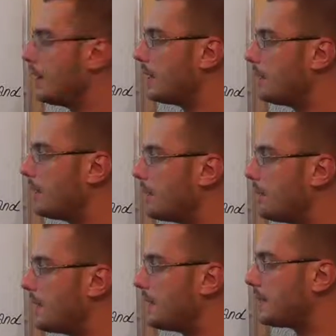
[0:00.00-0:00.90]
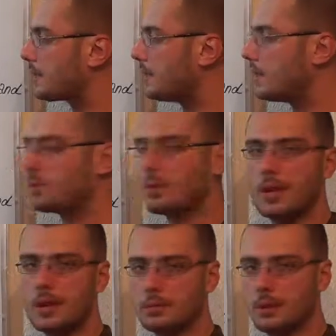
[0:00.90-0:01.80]
and the minimum passing score is
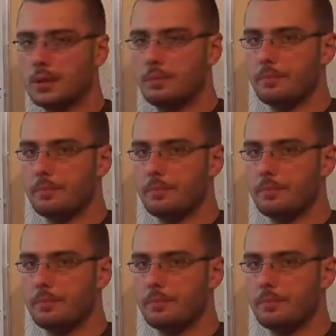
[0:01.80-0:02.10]
300.